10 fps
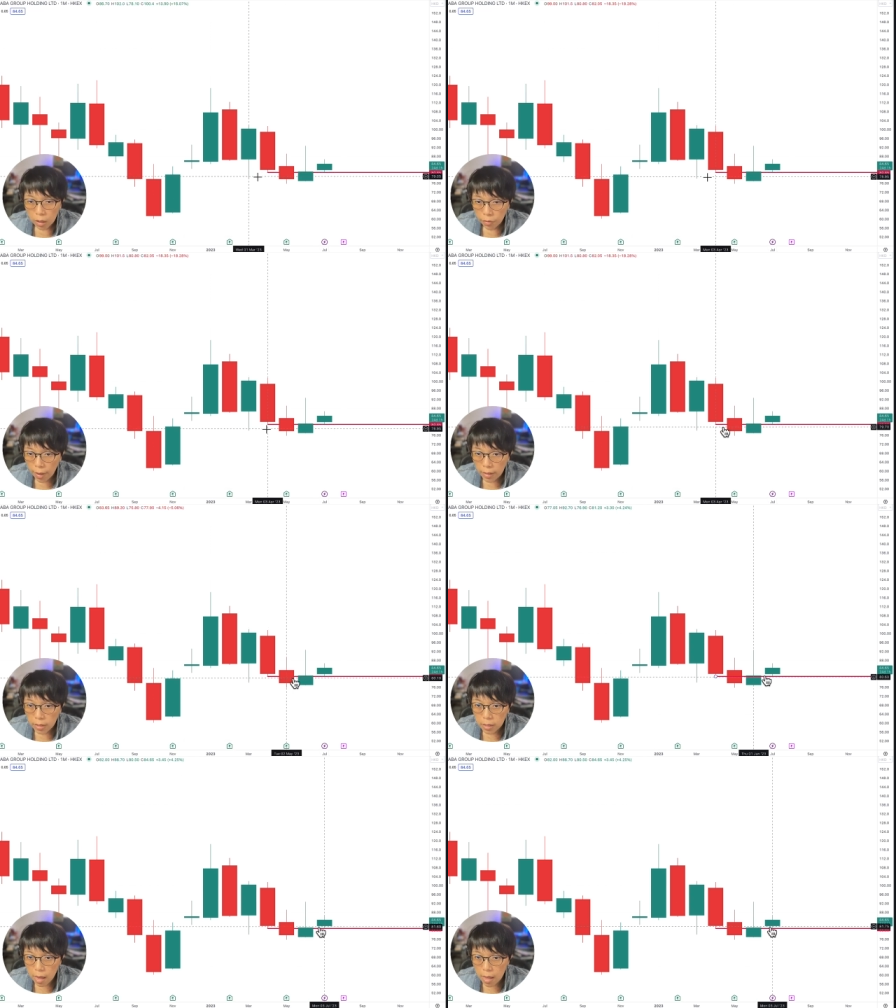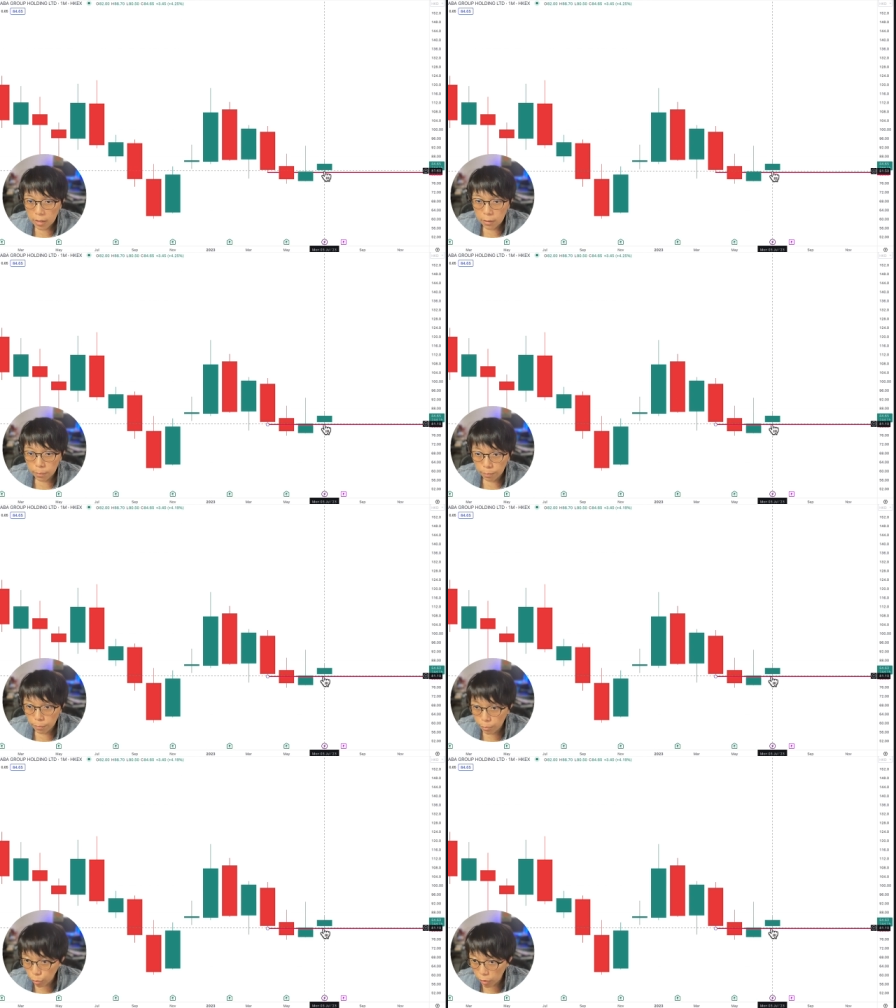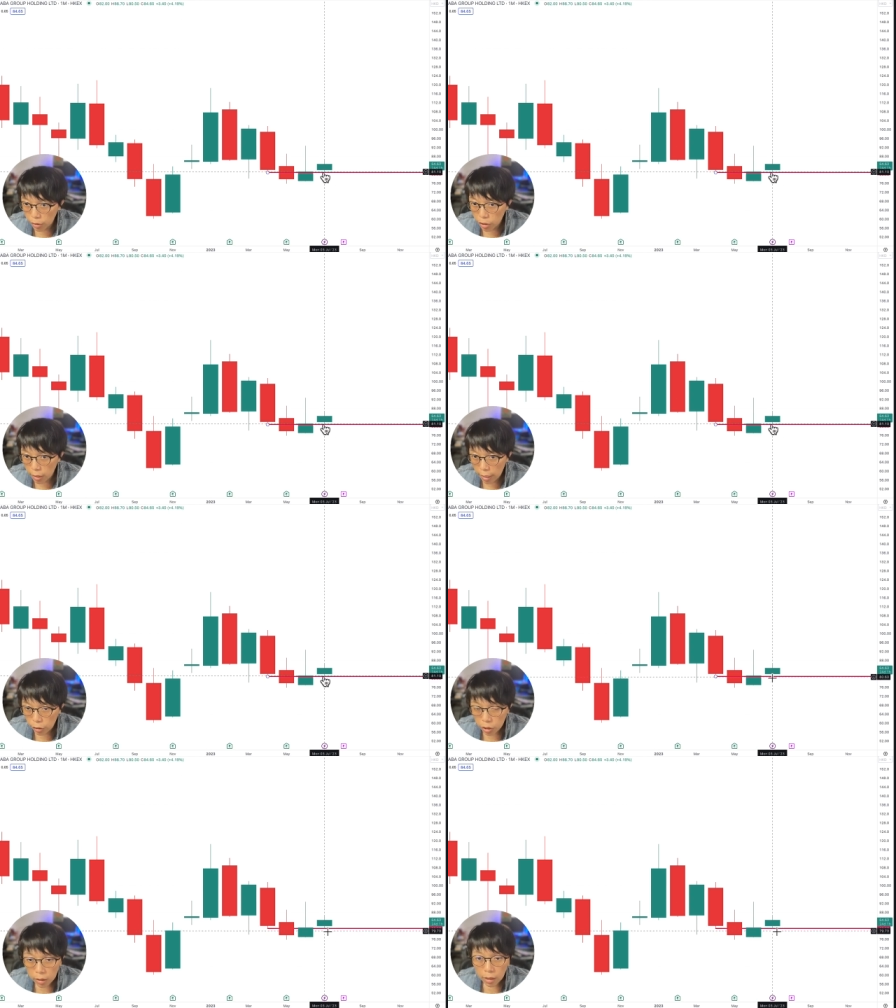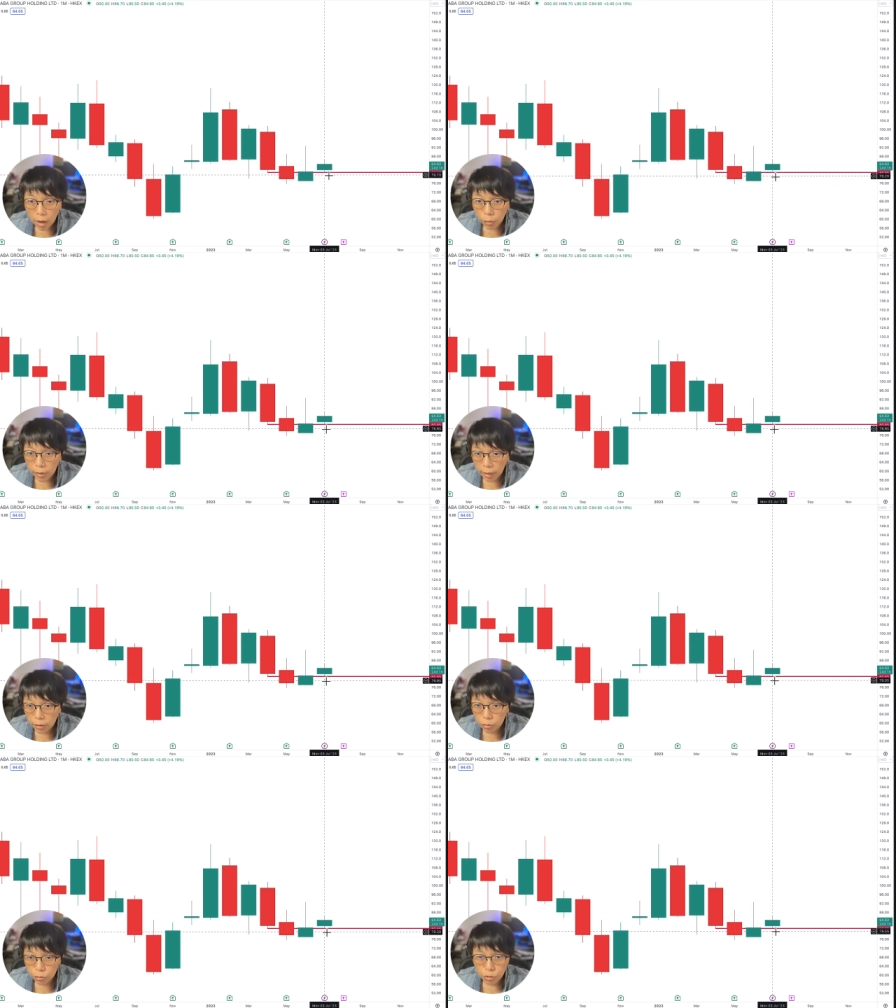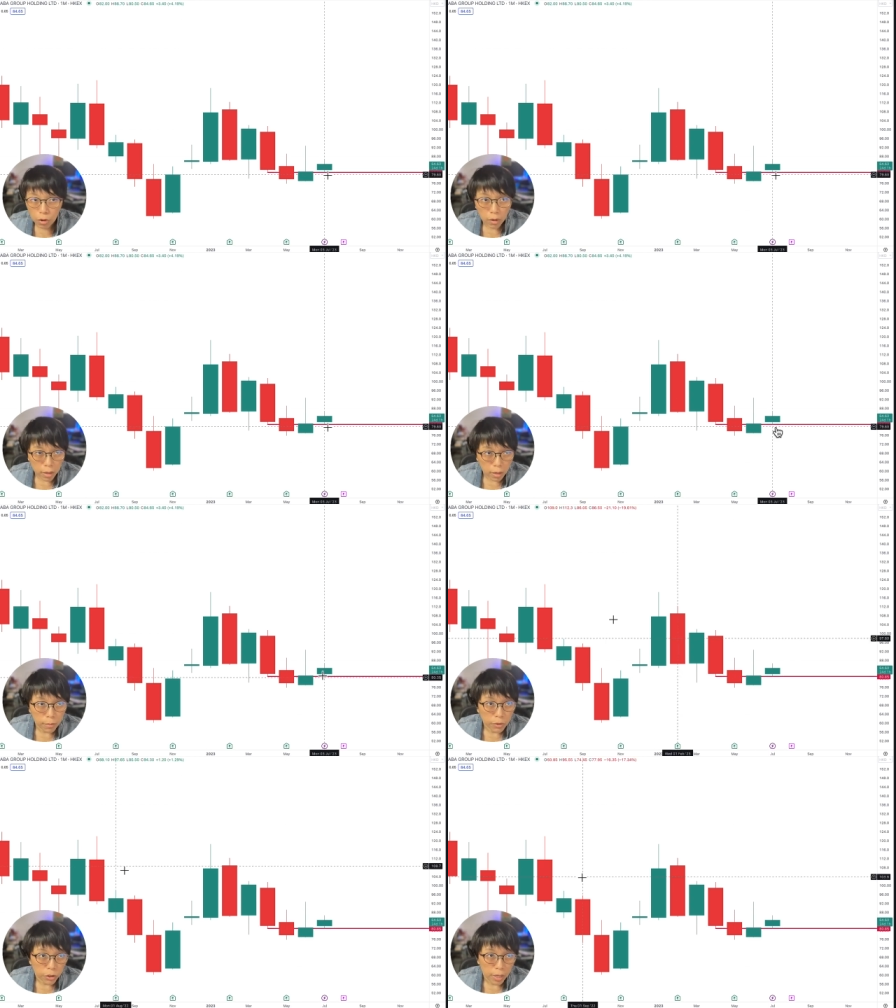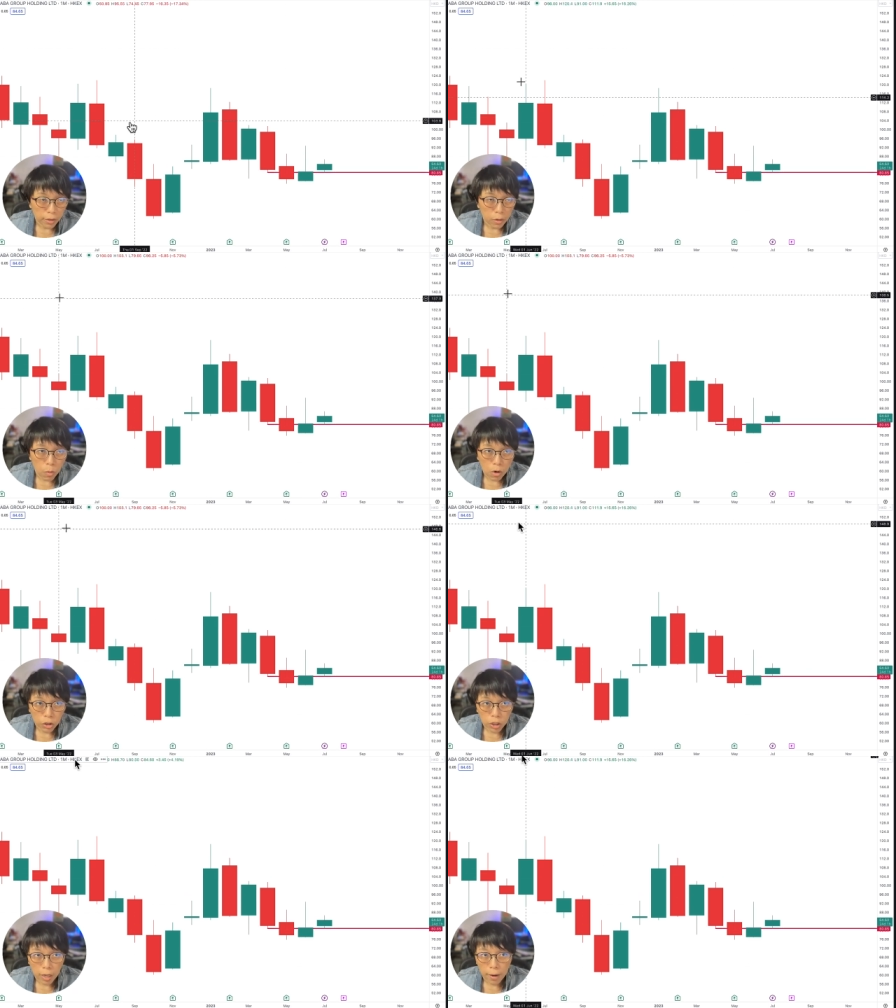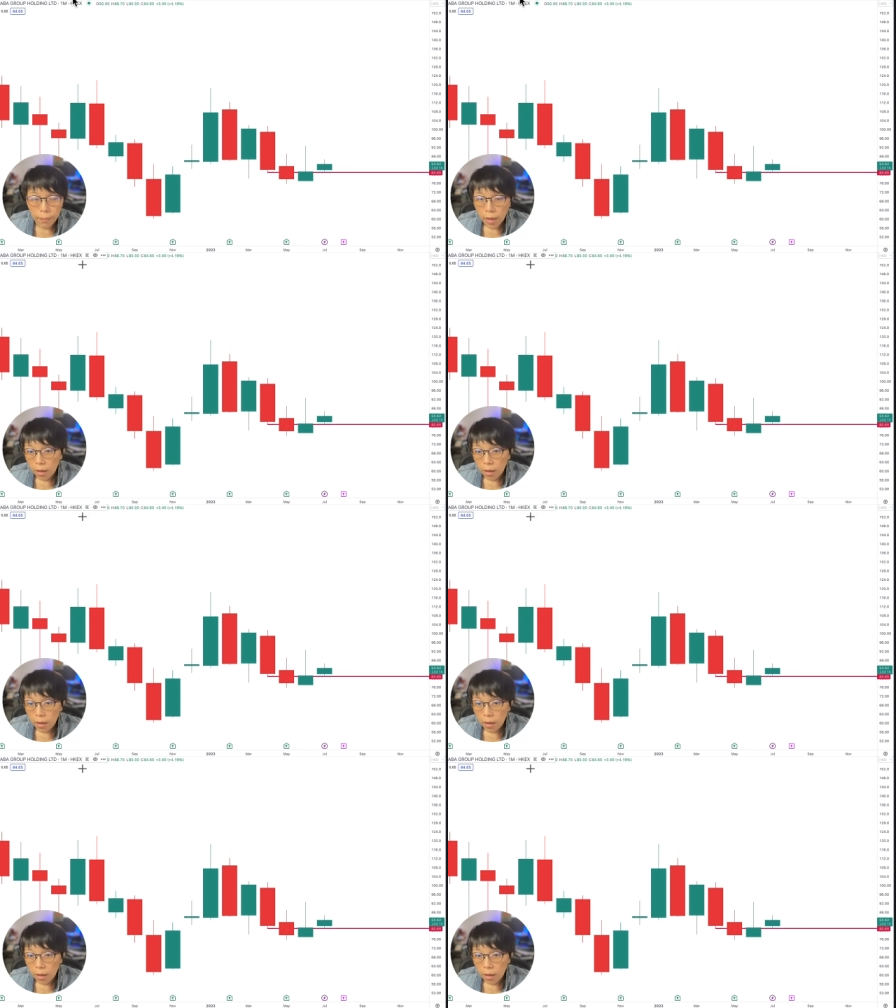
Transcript: that is bullish in nature, I would like to draw in a magenta wash line.